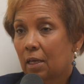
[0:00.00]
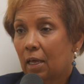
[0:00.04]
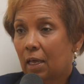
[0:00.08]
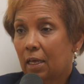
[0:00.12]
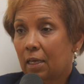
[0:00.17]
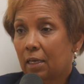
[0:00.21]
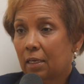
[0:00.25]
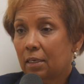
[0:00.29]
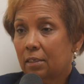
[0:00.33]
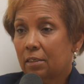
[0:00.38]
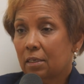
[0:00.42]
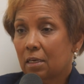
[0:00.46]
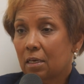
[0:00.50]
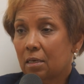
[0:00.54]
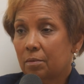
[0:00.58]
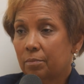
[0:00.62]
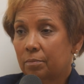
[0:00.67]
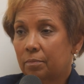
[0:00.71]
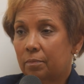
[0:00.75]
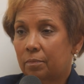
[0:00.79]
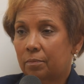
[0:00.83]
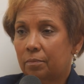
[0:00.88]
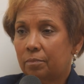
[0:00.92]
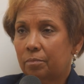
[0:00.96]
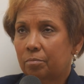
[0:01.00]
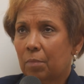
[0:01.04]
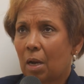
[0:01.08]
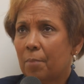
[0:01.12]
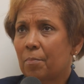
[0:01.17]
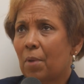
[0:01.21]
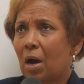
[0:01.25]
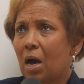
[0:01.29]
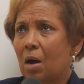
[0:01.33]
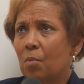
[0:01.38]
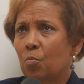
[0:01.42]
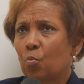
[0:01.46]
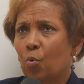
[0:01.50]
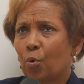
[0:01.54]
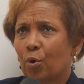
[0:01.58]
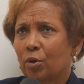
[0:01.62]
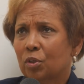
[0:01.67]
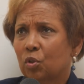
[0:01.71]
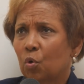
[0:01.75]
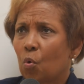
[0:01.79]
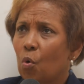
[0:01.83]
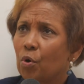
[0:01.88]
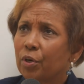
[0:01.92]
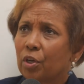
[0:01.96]
And my mom
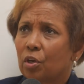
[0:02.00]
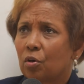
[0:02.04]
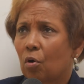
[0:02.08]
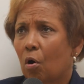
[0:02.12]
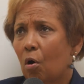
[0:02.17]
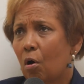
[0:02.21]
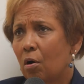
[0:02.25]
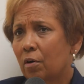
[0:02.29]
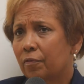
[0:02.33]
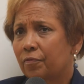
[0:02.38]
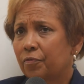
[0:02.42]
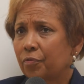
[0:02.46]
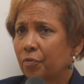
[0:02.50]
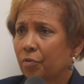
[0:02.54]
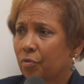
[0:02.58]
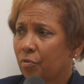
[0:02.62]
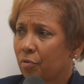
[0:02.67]
worked on and off